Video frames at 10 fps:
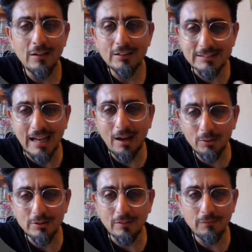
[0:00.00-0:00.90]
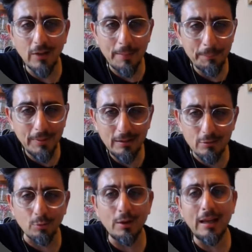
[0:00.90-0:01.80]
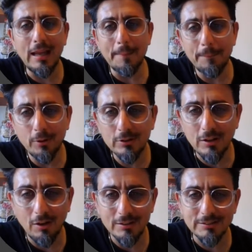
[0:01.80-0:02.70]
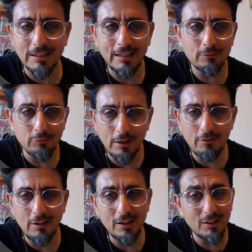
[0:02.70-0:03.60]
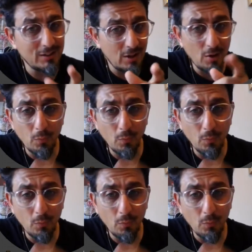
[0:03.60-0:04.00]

sound and MP3 and podcasting. Really, really good.